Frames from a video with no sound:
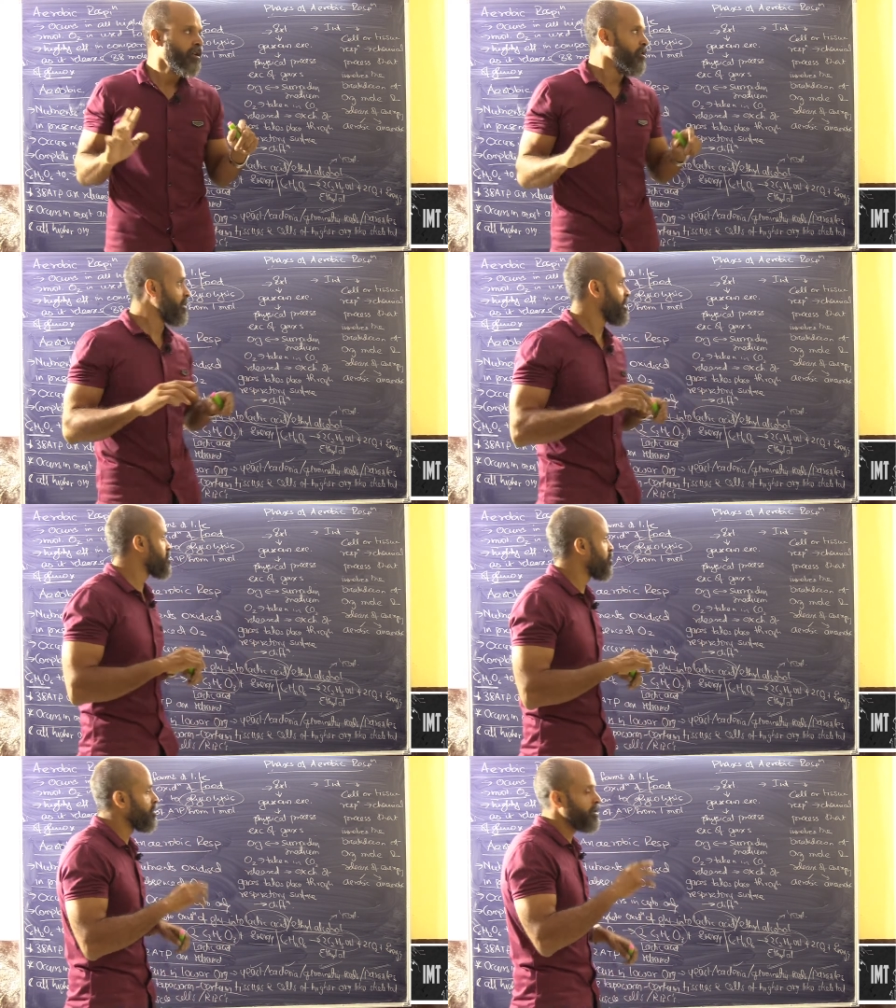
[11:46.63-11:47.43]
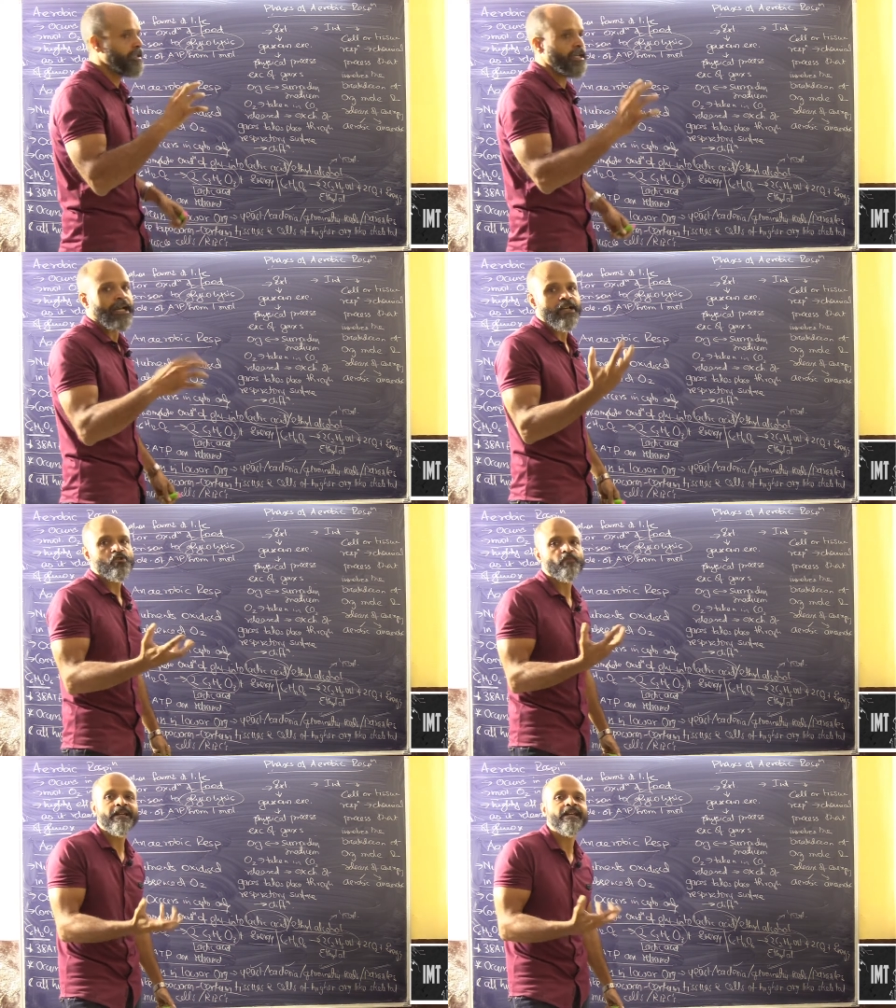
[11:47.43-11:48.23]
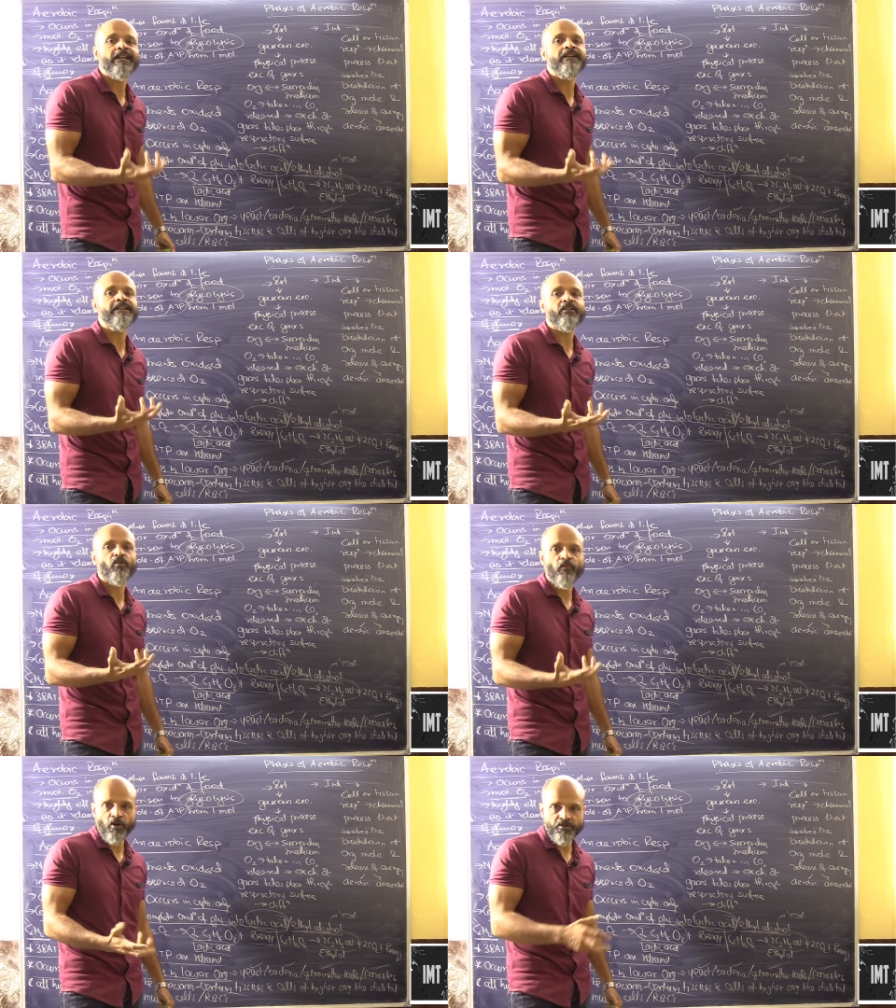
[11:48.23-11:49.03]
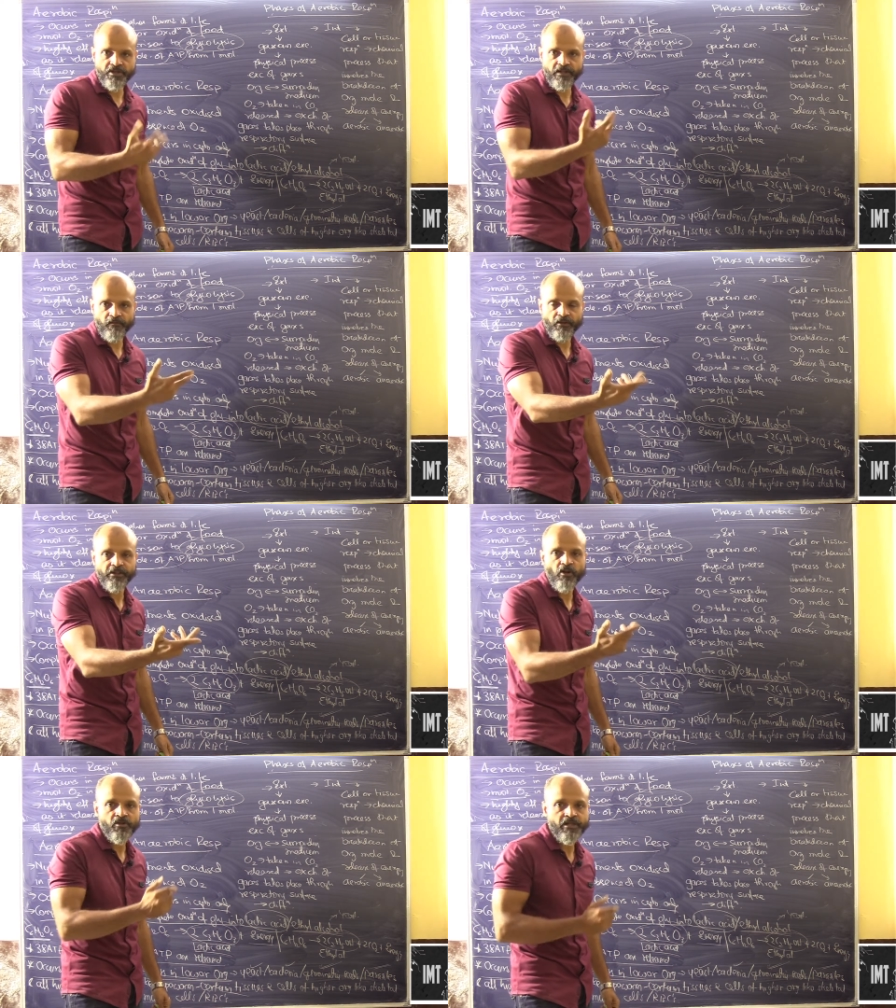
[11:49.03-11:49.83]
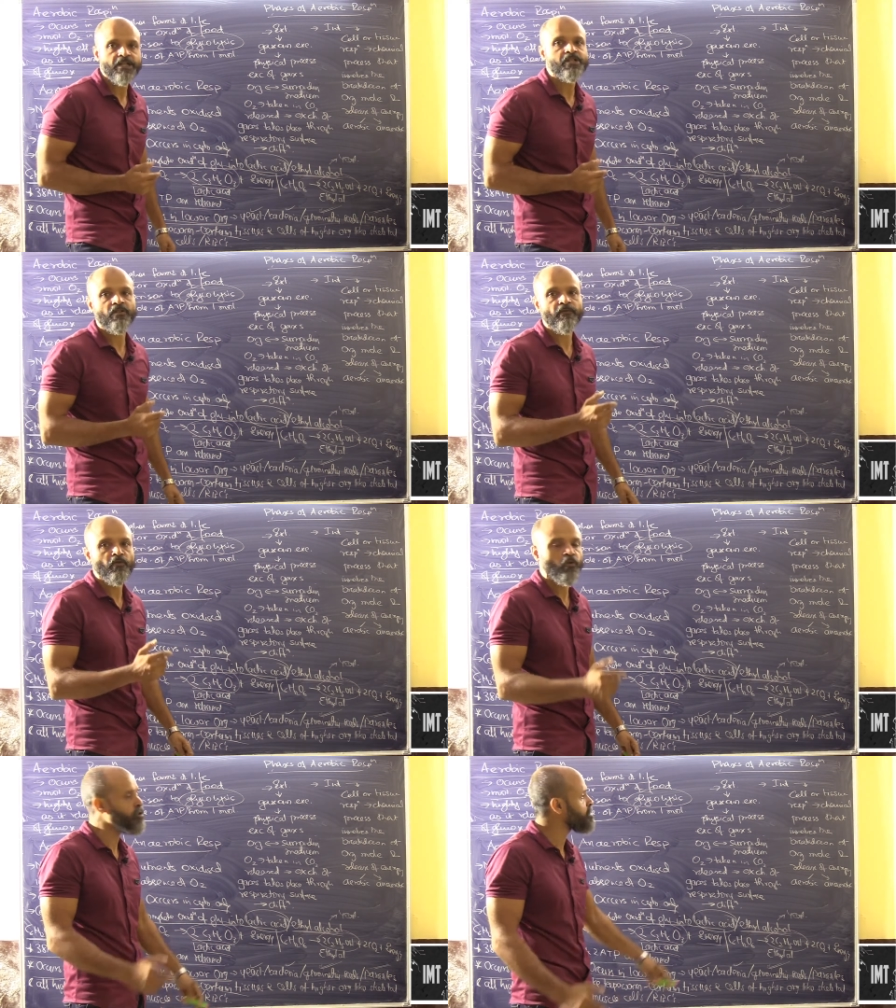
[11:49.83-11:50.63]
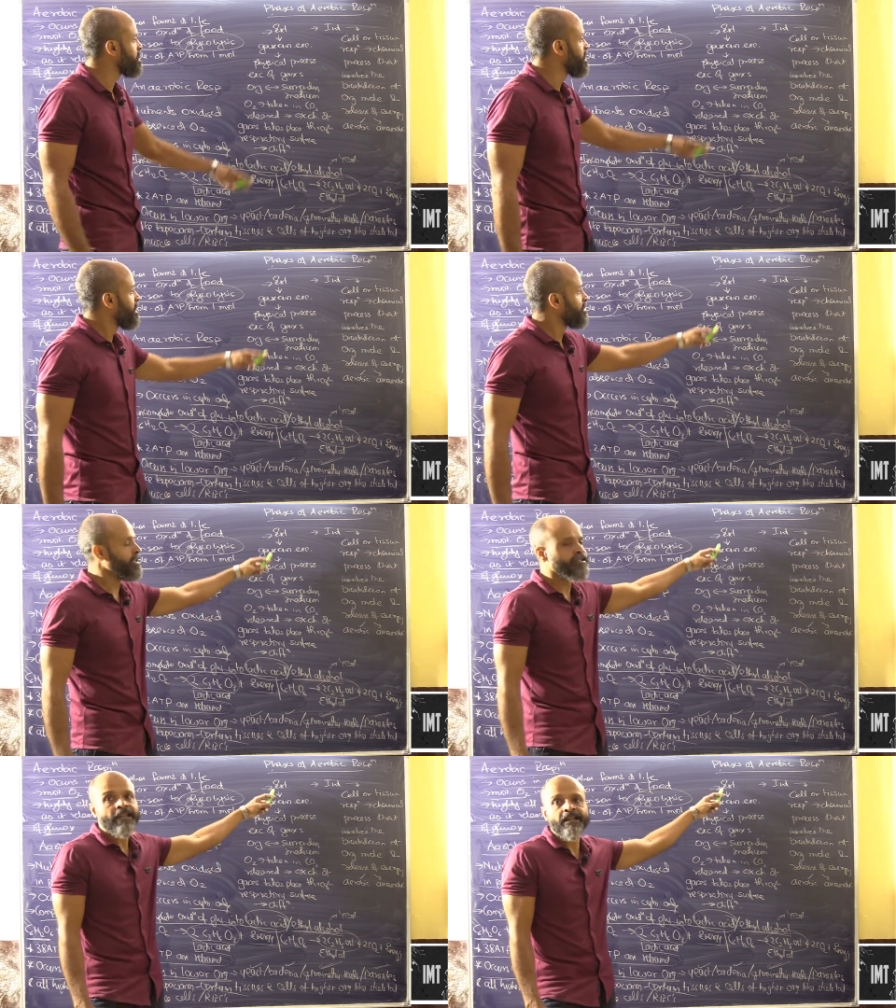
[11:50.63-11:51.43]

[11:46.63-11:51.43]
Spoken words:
Okay, so there has to be an intake of oxygen for the oxidation of glucose. This